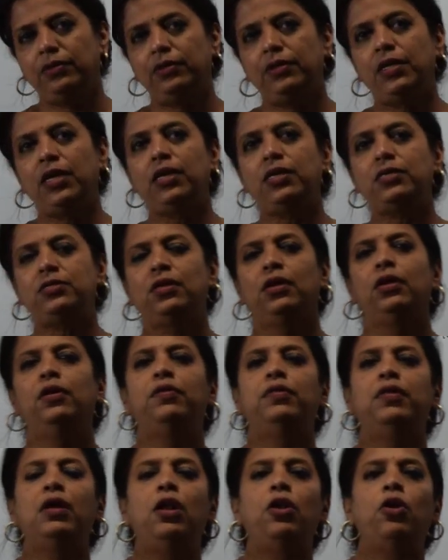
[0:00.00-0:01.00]
That is,
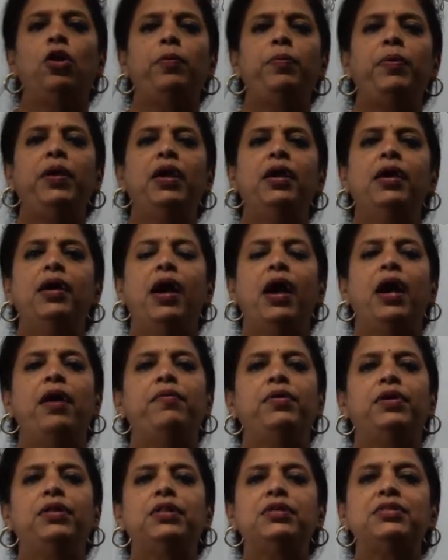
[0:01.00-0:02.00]
they will not be
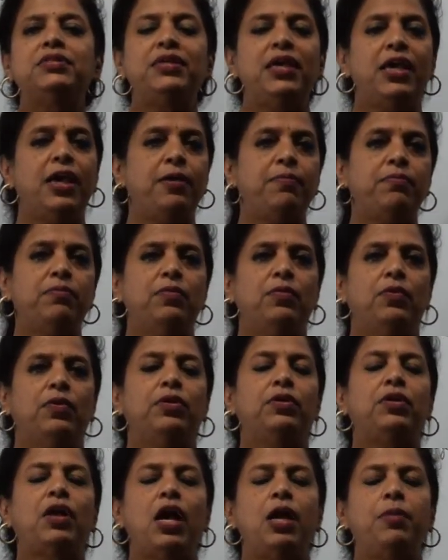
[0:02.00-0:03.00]
having the same
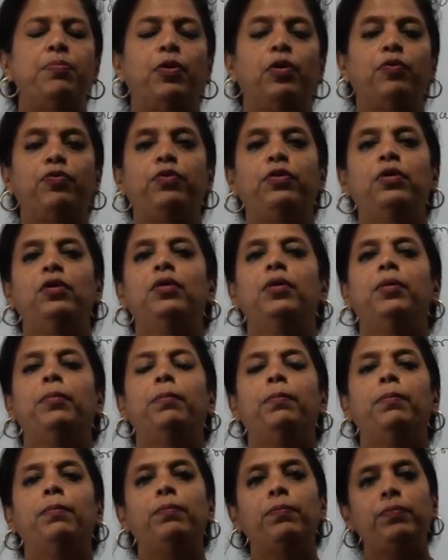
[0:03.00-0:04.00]
type of
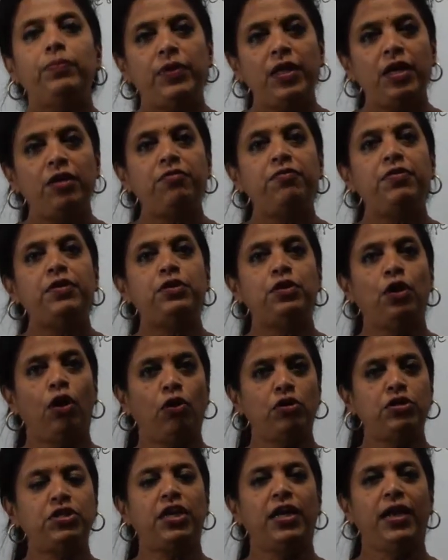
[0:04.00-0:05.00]
their
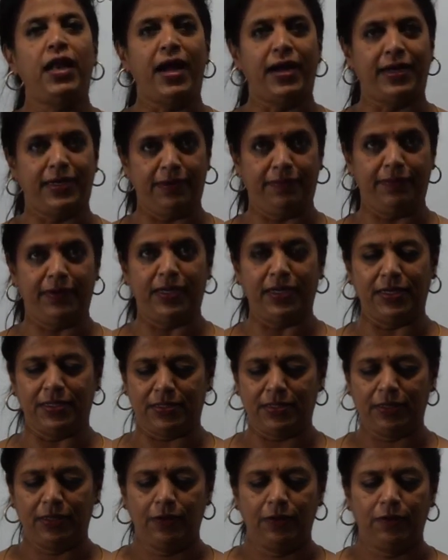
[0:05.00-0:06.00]
physiological
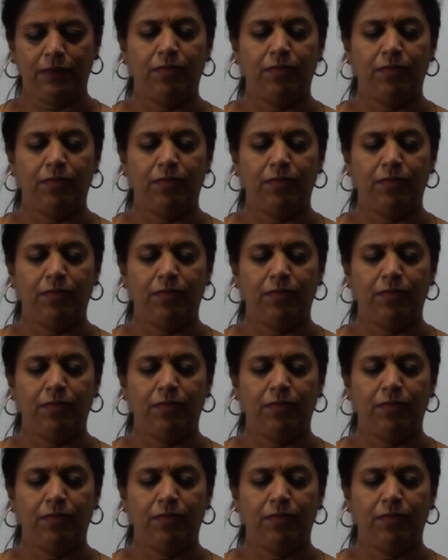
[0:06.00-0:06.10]
activities.